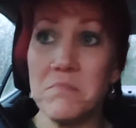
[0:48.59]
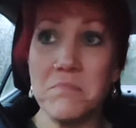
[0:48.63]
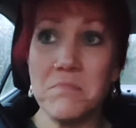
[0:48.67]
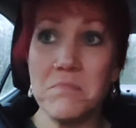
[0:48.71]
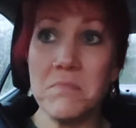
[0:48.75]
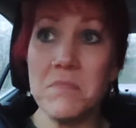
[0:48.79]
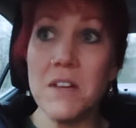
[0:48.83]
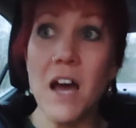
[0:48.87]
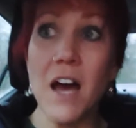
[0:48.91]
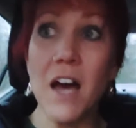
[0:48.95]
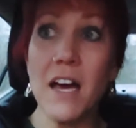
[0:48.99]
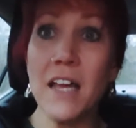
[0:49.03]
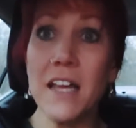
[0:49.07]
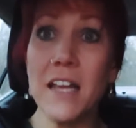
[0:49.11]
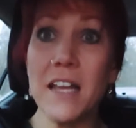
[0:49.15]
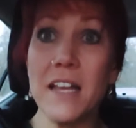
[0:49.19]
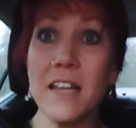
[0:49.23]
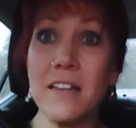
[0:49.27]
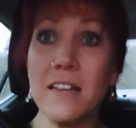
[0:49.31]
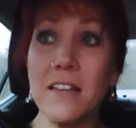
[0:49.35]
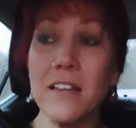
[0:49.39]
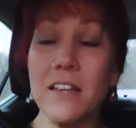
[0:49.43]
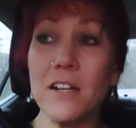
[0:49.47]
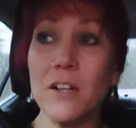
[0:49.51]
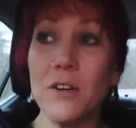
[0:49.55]
not
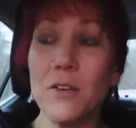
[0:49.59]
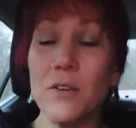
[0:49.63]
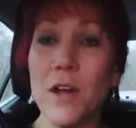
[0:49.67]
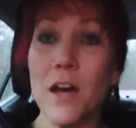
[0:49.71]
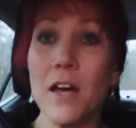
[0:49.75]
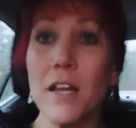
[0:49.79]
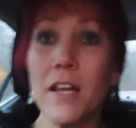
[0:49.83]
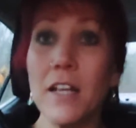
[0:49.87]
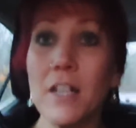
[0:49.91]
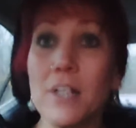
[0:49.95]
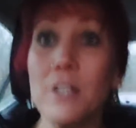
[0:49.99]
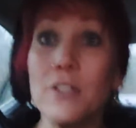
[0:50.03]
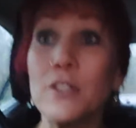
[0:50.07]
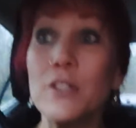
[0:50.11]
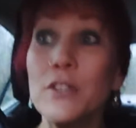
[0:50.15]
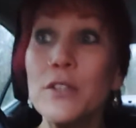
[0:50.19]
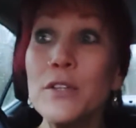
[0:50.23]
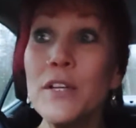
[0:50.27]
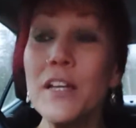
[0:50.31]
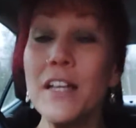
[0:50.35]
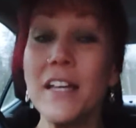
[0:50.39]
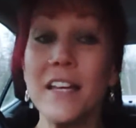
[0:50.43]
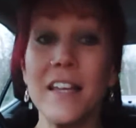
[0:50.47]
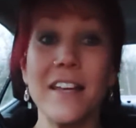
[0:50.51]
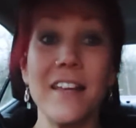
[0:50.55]

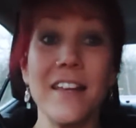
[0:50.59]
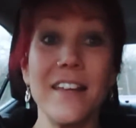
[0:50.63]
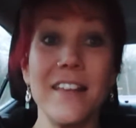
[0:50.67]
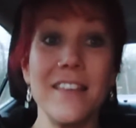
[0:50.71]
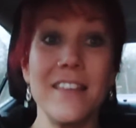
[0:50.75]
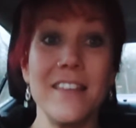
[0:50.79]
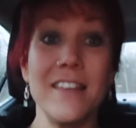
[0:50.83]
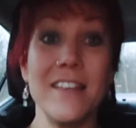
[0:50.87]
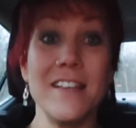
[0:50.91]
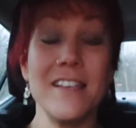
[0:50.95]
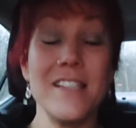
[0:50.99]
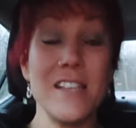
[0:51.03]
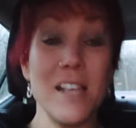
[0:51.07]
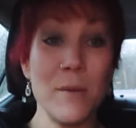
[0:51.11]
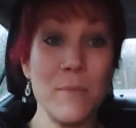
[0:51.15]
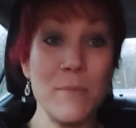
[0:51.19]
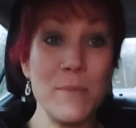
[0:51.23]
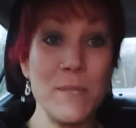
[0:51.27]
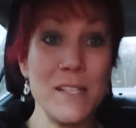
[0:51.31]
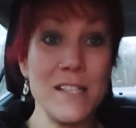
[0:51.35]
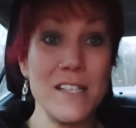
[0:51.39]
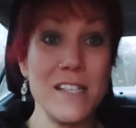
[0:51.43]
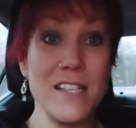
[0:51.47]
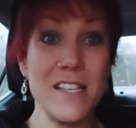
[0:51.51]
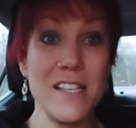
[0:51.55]
including the
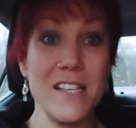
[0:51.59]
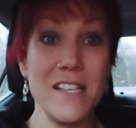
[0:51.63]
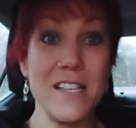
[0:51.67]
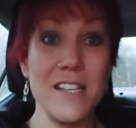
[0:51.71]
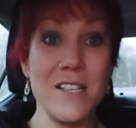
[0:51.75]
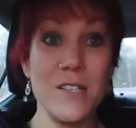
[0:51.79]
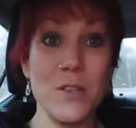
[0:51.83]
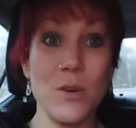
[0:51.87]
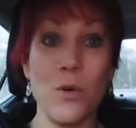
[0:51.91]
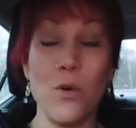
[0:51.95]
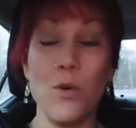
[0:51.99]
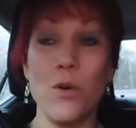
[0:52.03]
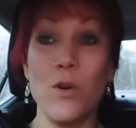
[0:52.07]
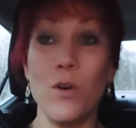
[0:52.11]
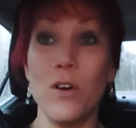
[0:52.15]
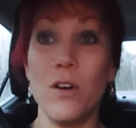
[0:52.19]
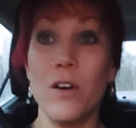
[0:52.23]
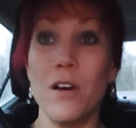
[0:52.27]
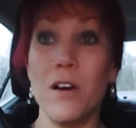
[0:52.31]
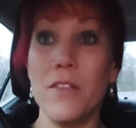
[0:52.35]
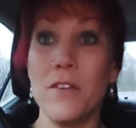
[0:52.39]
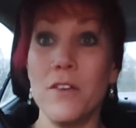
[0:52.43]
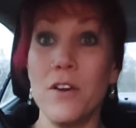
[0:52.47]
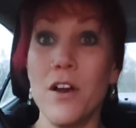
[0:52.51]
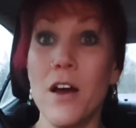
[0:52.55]
substances or
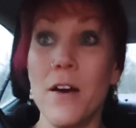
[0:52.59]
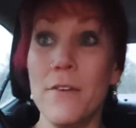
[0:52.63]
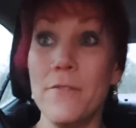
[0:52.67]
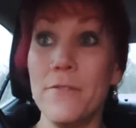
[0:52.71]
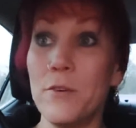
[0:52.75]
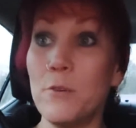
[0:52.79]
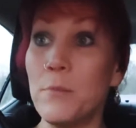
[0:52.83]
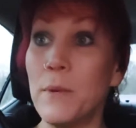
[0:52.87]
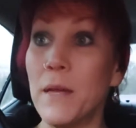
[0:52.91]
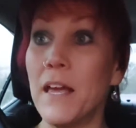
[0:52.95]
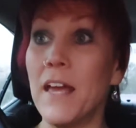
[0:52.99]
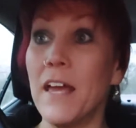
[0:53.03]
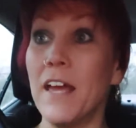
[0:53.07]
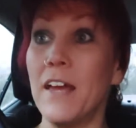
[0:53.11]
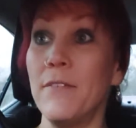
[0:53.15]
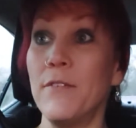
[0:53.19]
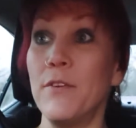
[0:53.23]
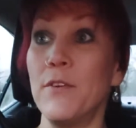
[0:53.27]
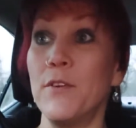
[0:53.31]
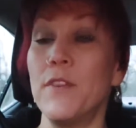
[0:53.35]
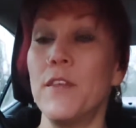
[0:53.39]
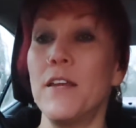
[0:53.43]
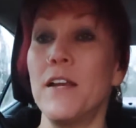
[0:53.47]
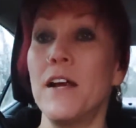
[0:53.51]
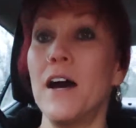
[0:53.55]
other harmful
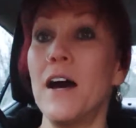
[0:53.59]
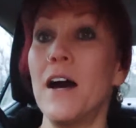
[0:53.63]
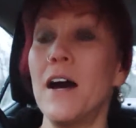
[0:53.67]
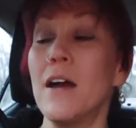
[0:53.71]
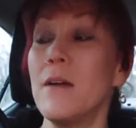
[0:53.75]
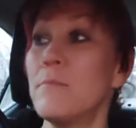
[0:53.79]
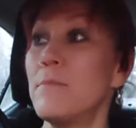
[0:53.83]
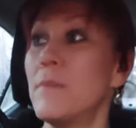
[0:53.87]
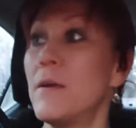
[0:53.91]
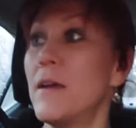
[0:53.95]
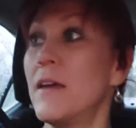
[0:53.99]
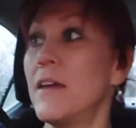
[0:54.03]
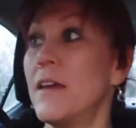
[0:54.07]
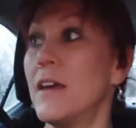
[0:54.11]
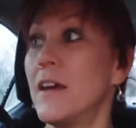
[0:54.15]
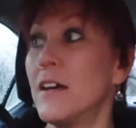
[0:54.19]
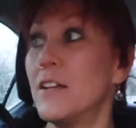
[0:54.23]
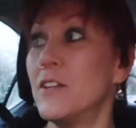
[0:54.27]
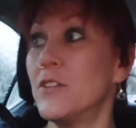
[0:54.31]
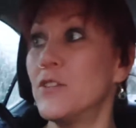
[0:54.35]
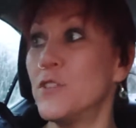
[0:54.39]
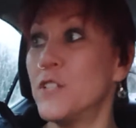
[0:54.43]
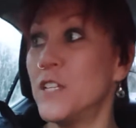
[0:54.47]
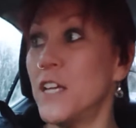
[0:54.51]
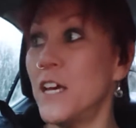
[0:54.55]
behavior that I may
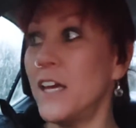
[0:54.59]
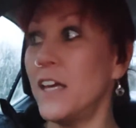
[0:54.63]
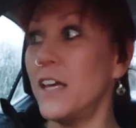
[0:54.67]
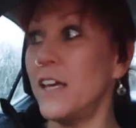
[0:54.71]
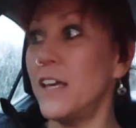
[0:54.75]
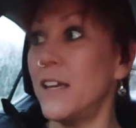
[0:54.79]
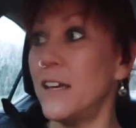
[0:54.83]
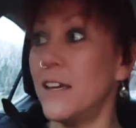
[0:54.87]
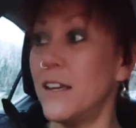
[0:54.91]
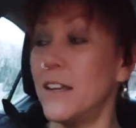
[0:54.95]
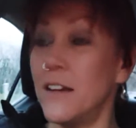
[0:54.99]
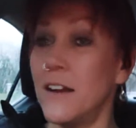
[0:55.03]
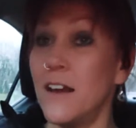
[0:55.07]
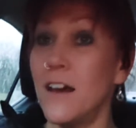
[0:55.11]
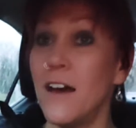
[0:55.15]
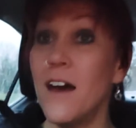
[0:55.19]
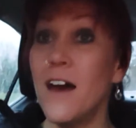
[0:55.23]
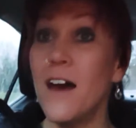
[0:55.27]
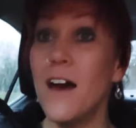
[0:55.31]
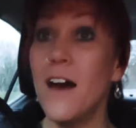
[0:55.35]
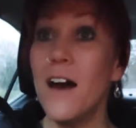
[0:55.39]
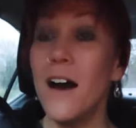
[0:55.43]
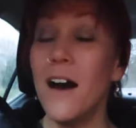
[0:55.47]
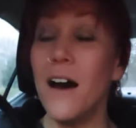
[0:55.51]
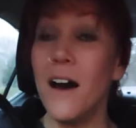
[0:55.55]
entertain,
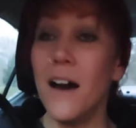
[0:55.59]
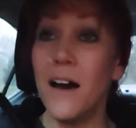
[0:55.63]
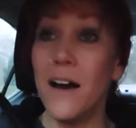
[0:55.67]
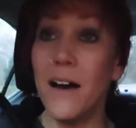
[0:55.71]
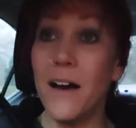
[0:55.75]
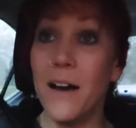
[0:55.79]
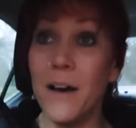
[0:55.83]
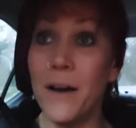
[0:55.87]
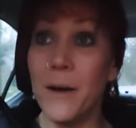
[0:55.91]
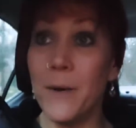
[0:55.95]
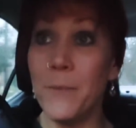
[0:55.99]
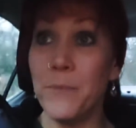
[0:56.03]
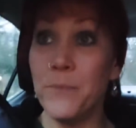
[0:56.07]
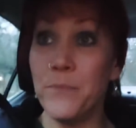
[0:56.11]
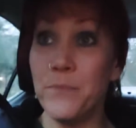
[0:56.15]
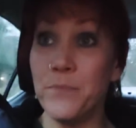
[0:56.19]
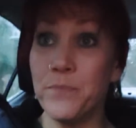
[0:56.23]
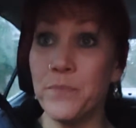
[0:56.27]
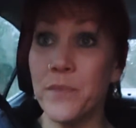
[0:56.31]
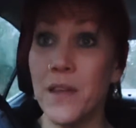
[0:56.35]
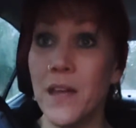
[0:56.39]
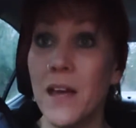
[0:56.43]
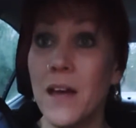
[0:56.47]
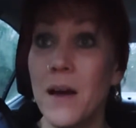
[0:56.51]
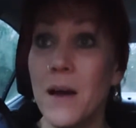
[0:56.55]

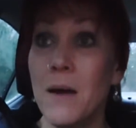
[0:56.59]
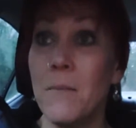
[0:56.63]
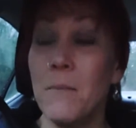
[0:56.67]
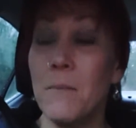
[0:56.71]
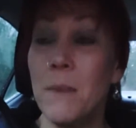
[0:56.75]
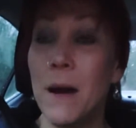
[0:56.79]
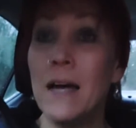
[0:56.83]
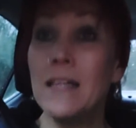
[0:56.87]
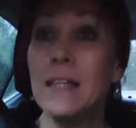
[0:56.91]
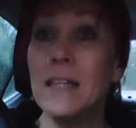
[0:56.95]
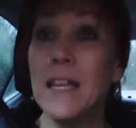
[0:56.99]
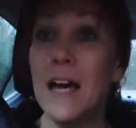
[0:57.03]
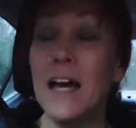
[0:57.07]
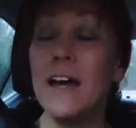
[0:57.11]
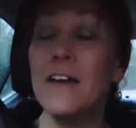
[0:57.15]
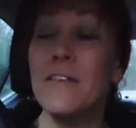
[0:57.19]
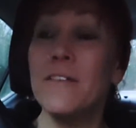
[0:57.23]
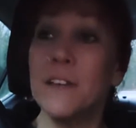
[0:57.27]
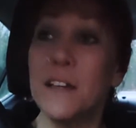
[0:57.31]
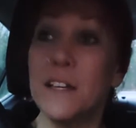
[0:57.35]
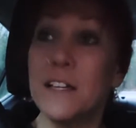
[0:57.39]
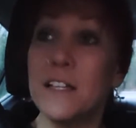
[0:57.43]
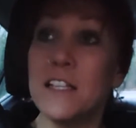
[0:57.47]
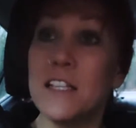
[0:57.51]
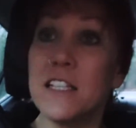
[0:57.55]
my
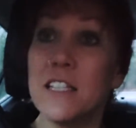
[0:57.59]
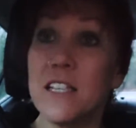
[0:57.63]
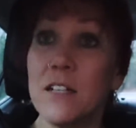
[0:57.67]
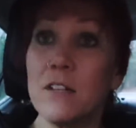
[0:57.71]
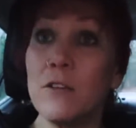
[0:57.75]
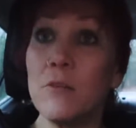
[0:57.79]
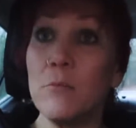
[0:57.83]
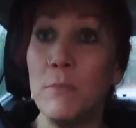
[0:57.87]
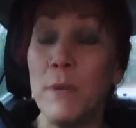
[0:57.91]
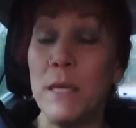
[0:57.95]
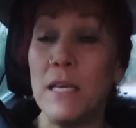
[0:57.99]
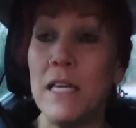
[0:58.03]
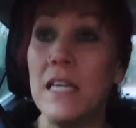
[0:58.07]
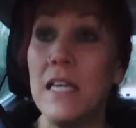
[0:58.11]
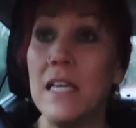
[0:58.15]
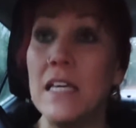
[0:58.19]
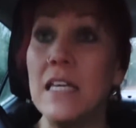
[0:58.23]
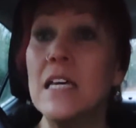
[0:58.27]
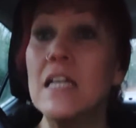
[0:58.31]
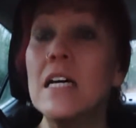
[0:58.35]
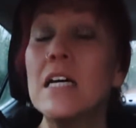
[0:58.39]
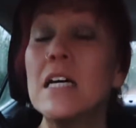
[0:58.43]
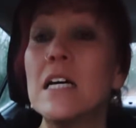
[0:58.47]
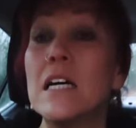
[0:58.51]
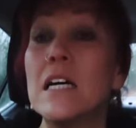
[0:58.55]
life can still be